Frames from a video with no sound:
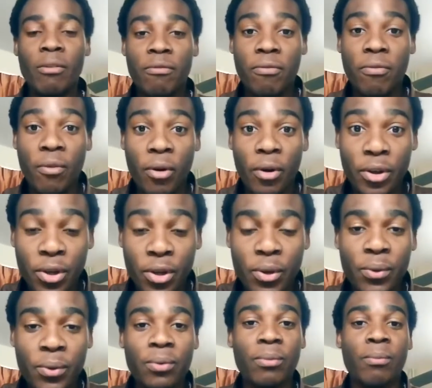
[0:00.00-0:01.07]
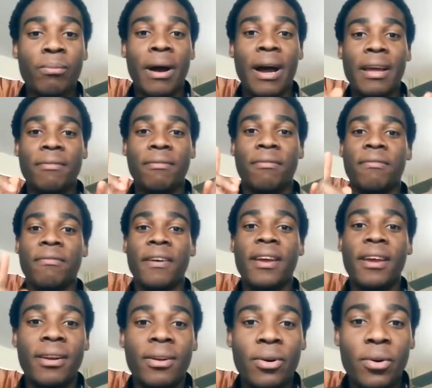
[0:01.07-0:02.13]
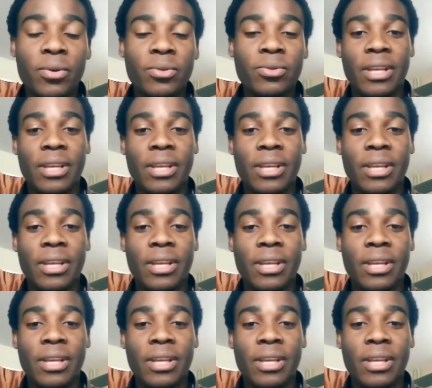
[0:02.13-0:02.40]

for you, my fellow